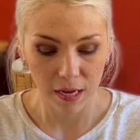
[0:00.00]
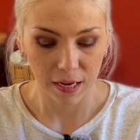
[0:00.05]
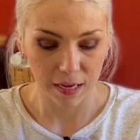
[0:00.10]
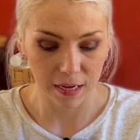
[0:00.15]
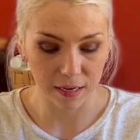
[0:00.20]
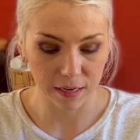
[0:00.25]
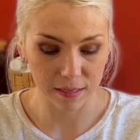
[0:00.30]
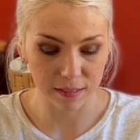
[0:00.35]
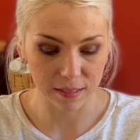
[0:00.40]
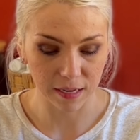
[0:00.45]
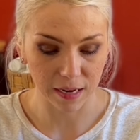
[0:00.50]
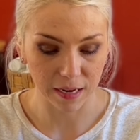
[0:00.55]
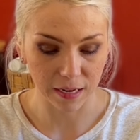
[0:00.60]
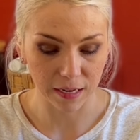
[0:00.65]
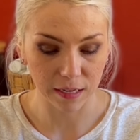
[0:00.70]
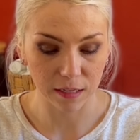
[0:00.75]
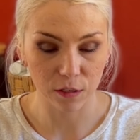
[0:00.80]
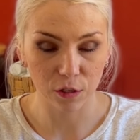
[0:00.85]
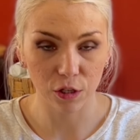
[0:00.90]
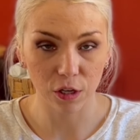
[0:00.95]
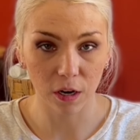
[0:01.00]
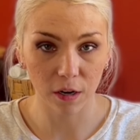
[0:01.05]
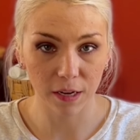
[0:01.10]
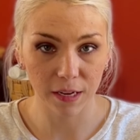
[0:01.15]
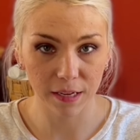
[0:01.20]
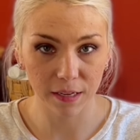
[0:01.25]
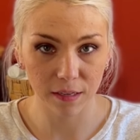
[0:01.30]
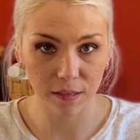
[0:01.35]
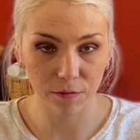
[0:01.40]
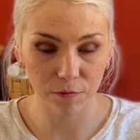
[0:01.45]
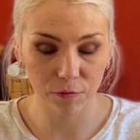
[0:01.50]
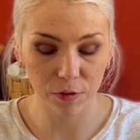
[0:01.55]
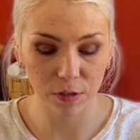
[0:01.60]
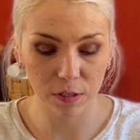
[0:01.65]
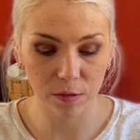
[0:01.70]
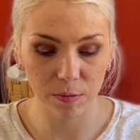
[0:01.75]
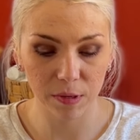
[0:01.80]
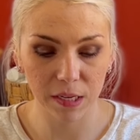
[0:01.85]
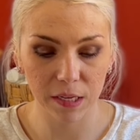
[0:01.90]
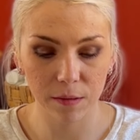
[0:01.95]
It is a Chuck It
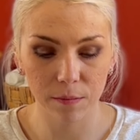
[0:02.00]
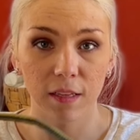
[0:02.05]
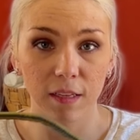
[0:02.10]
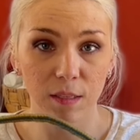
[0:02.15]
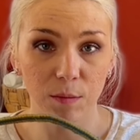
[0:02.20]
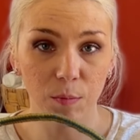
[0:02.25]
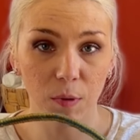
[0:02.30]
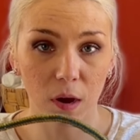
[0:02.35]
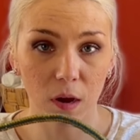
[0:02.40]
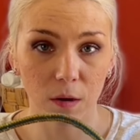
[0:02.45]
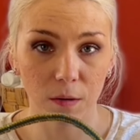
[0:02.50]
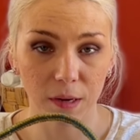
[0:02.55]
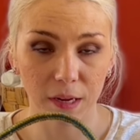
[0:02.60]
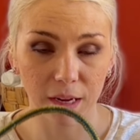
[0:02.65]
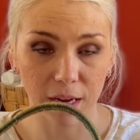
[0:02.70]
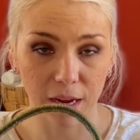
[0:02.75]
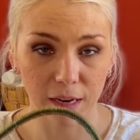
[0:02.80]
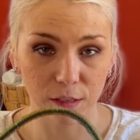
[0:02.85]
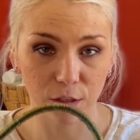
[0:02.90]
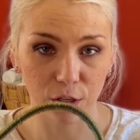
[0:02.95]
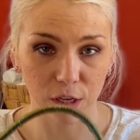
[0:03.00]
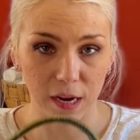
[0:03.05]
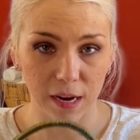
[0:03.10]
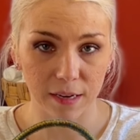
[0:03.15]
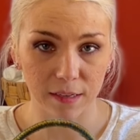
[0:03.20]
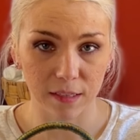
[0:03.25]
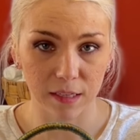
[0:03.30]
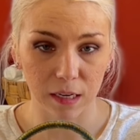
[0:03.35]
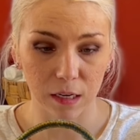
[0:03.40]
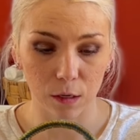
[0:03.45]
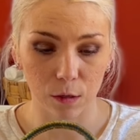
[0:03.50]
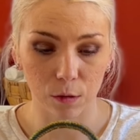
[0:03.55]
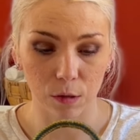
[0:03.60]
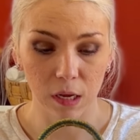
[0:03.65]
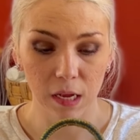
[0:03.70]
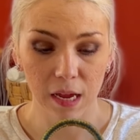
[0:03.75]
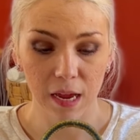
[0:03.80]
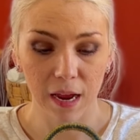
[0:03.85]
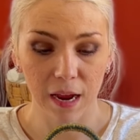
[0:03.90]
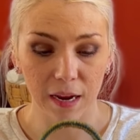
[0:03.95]
Frisbee. This ball, in case you can't tell,
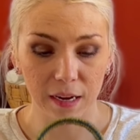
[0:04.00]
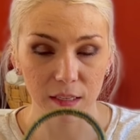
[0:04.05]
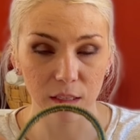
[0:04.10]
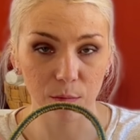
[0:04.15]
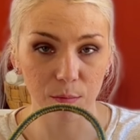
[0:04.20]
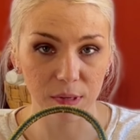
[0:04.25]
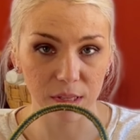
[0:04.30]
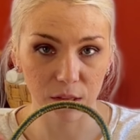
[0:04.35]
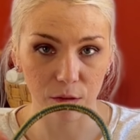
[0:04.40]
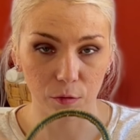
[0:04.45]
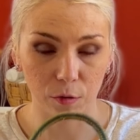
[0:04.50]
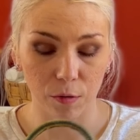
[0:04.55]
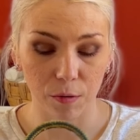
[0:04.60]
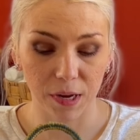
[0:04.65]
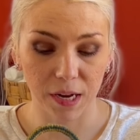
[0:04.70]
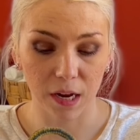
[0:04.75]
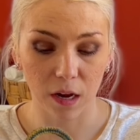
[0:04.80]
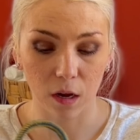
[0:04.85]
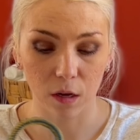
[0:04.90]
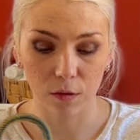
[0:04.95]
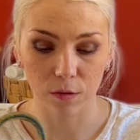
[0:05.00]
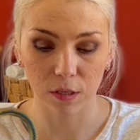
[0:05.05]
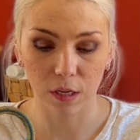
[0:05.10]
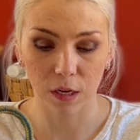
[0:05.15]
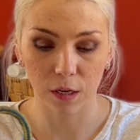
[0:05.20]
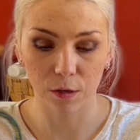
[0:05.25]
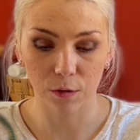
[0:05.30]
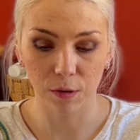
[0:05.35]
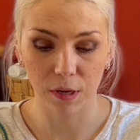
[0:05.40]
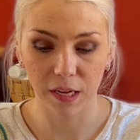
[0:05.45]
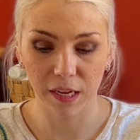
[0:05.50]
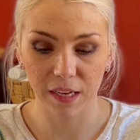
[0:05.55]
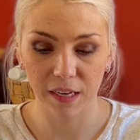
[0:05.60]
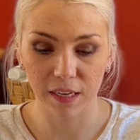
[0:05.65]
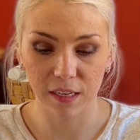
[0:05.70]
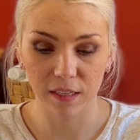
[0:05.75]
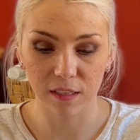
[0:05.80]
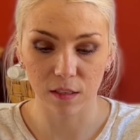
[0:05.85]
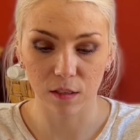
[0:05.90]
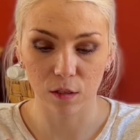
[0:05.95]
has been through it. Also, it
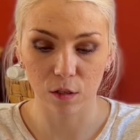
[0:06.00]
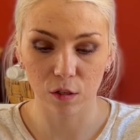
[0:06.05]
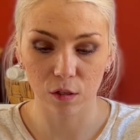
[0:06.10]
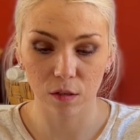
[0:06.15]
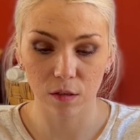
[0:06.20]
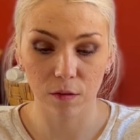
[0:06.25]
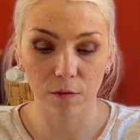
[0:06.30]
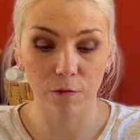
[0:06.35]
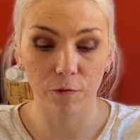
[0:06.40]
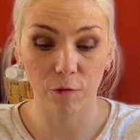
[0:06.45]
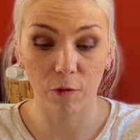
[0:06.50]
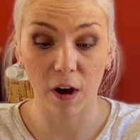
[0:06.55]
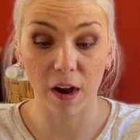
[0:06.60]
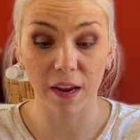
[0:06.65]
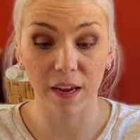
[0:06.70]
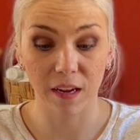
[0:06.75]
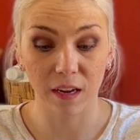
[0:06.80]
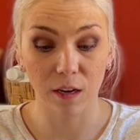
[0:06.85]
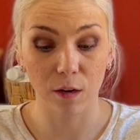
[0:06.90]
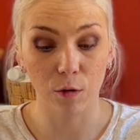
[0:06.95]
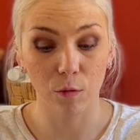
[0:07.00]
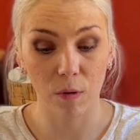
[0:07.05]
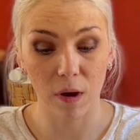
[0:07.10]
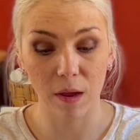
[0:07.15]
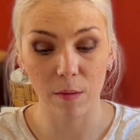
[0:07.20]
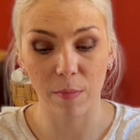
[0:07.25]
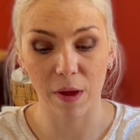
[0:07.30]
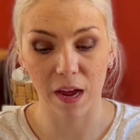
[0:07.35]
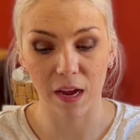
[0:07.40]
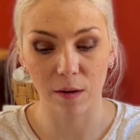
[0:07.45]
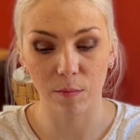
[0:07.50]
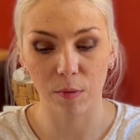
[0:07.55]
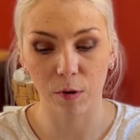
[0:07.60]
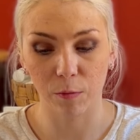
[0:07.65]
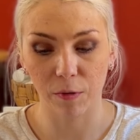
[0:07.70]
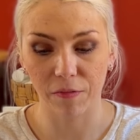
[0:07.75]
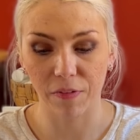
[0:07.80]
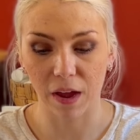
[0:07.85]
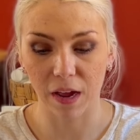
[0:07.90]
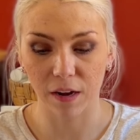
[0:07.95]
is fraying quite bad, but
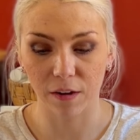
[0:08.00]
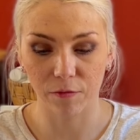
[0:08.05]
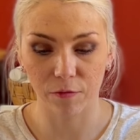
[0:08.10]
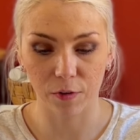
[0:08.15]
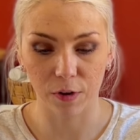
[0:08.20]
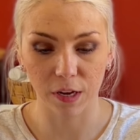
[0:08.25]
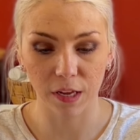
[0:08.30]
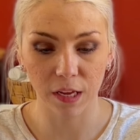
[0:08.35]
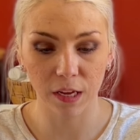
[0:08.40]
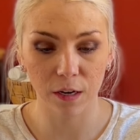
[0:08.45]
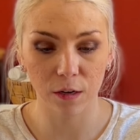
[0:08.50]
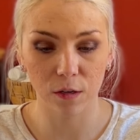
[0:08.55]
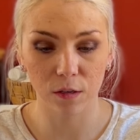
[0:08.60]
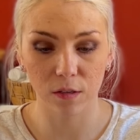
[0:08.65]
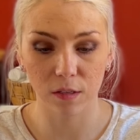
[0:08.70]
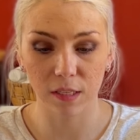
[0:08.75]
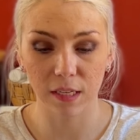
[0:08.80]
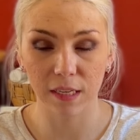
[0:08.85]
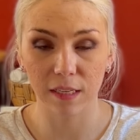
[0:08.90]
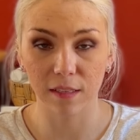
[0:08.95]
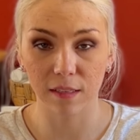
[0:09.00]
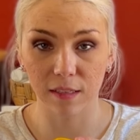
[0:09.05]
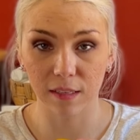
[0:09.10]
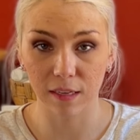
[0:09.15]
we've had it for years. It's